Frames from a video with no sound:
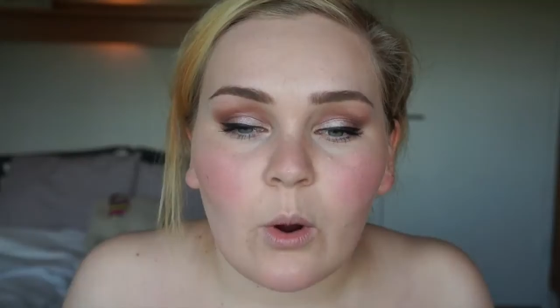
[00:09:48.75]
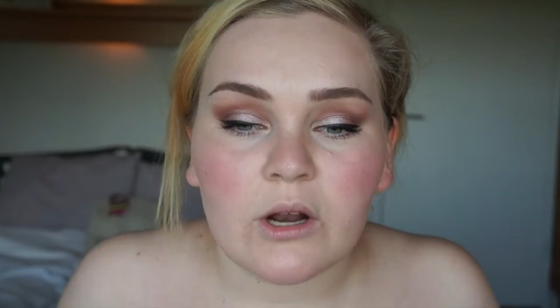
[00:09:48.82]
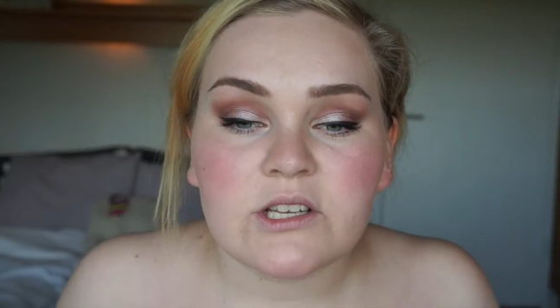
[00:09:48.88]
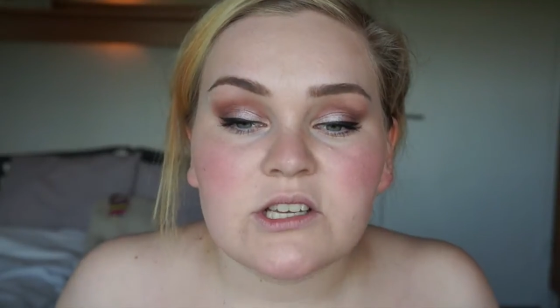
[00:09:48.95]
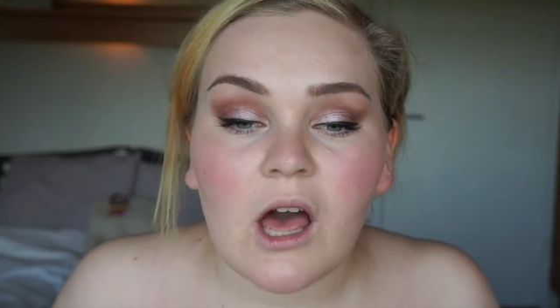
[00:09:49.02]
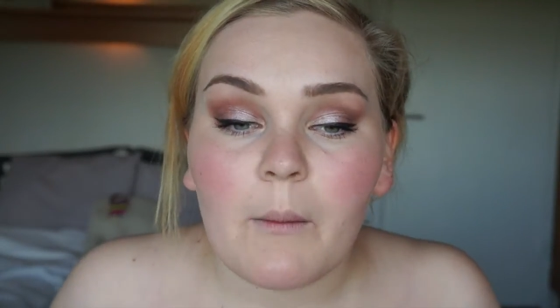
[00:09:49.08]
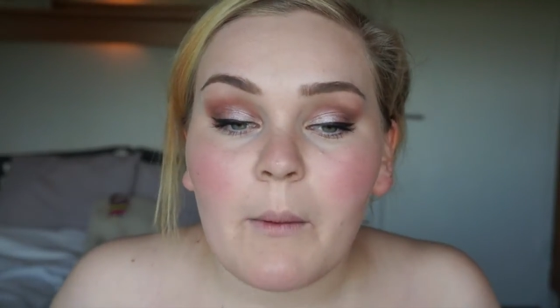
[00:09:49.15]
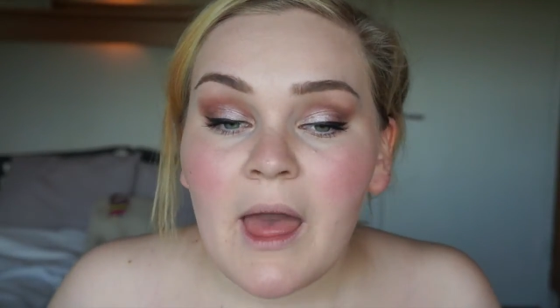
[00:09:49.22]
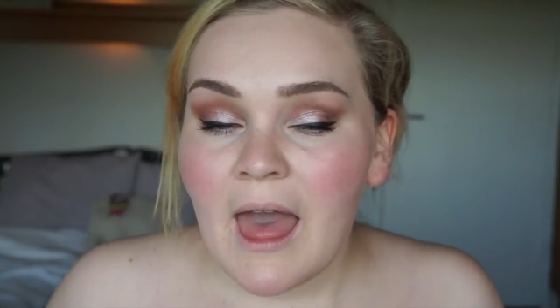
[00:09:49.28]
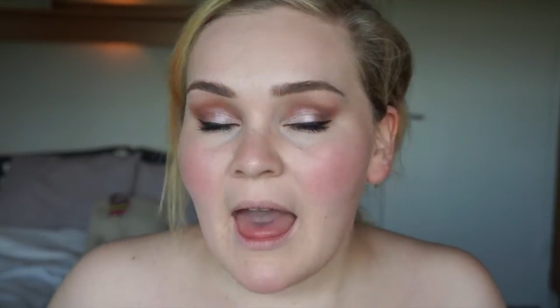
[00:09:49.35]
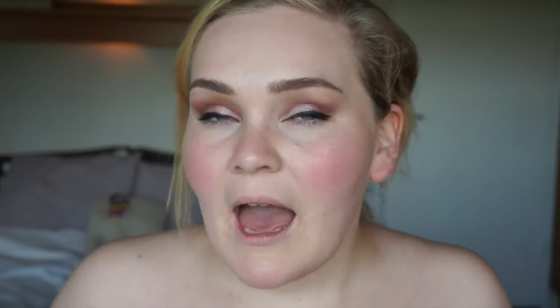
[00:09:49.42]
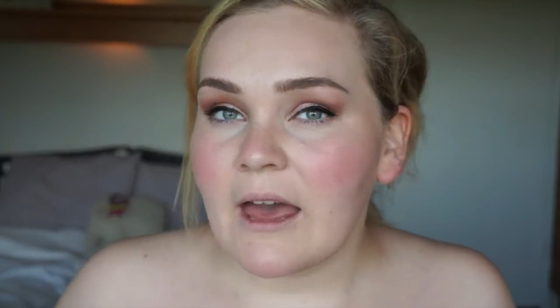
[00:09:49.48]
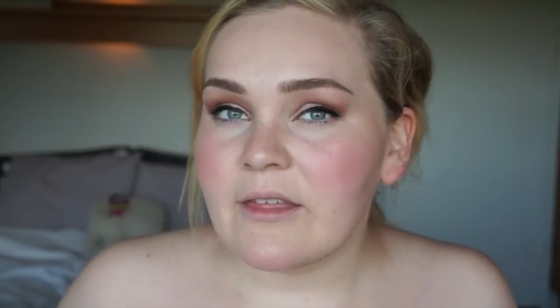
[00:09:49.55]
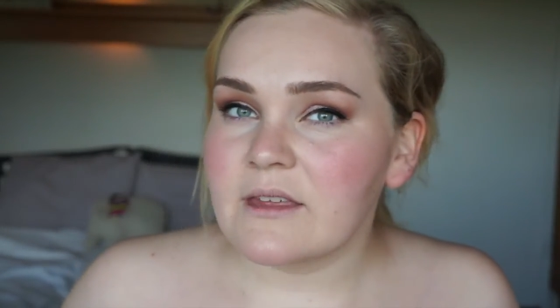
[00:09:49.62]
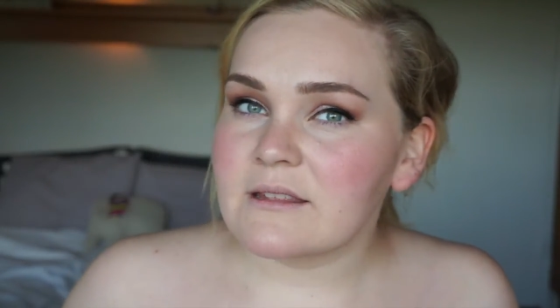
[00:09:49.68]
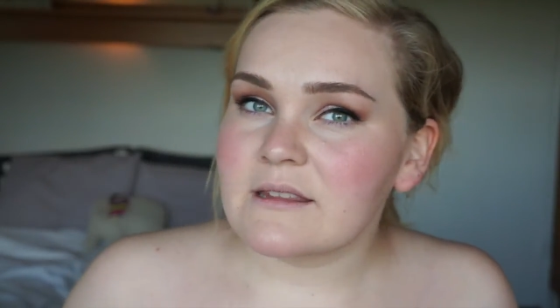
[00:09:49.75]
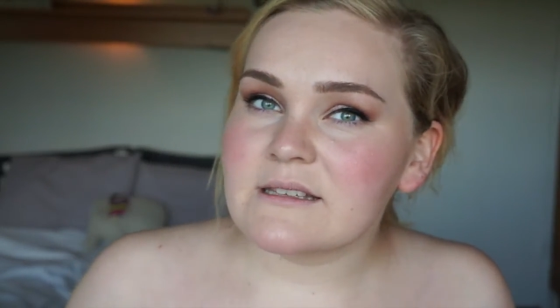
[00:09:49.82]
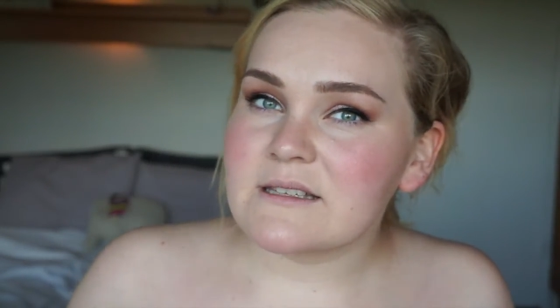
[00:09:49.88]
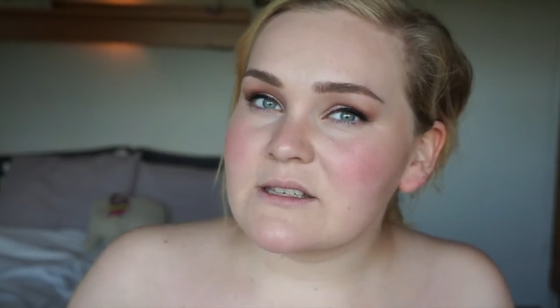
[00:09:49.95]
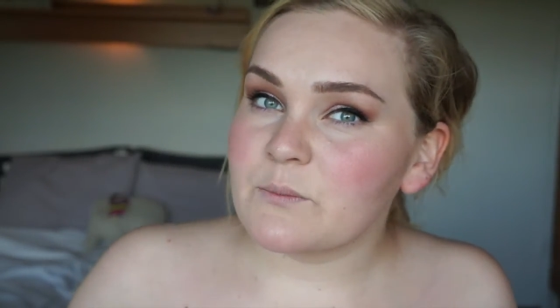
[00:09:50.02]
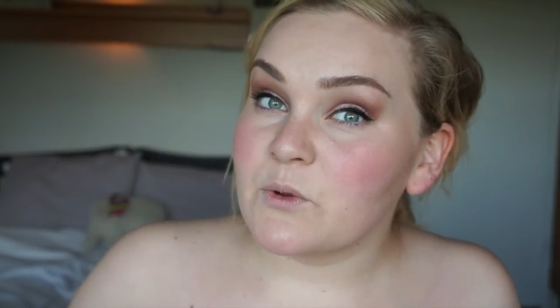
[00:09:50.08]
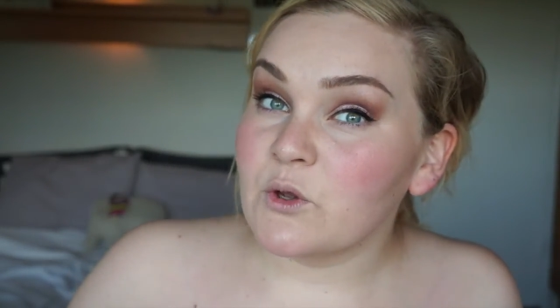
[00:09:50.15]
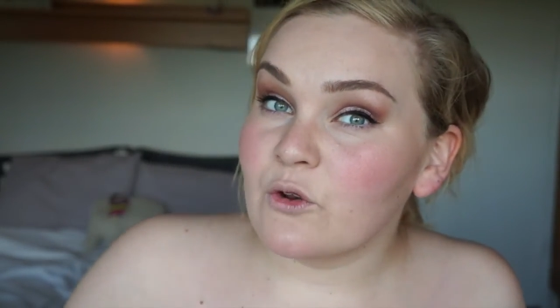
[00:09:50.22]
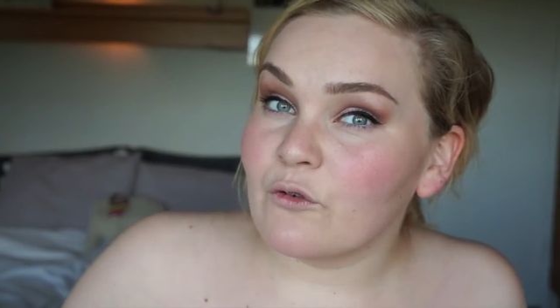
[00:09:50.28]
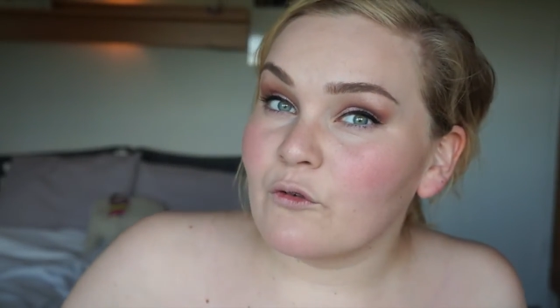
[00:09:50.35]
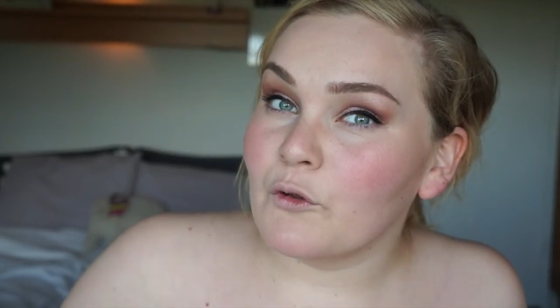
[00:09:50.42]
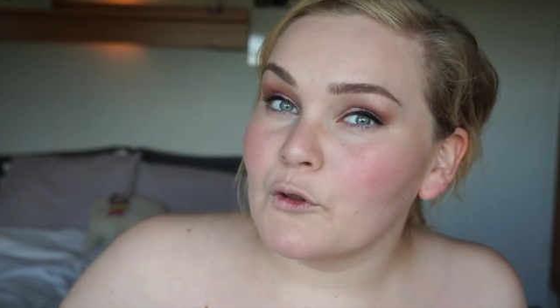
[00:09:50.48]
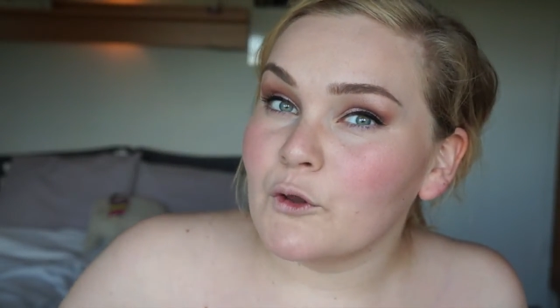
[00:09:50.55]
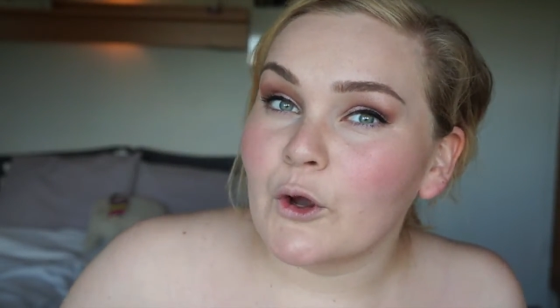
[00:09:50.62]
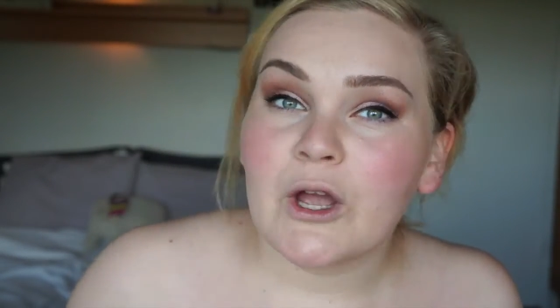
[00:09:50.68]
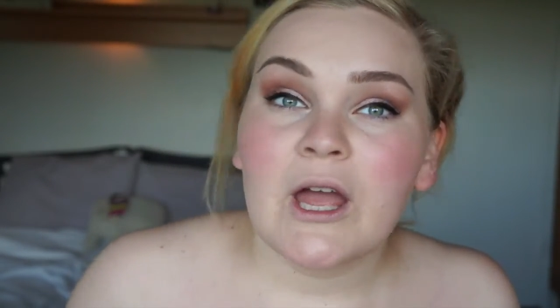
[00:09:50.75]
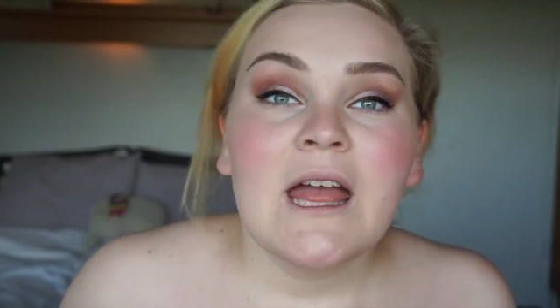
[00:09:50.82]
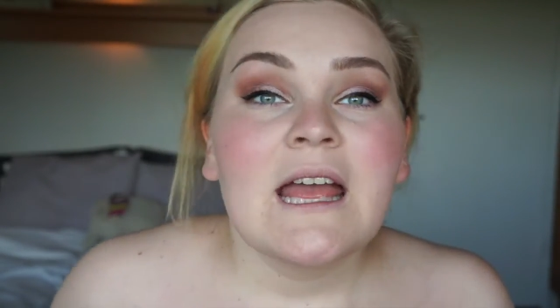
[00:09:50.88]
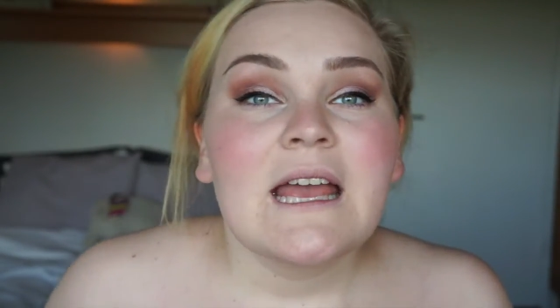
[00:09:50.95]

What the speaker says: on top. I think this is a beautiful look.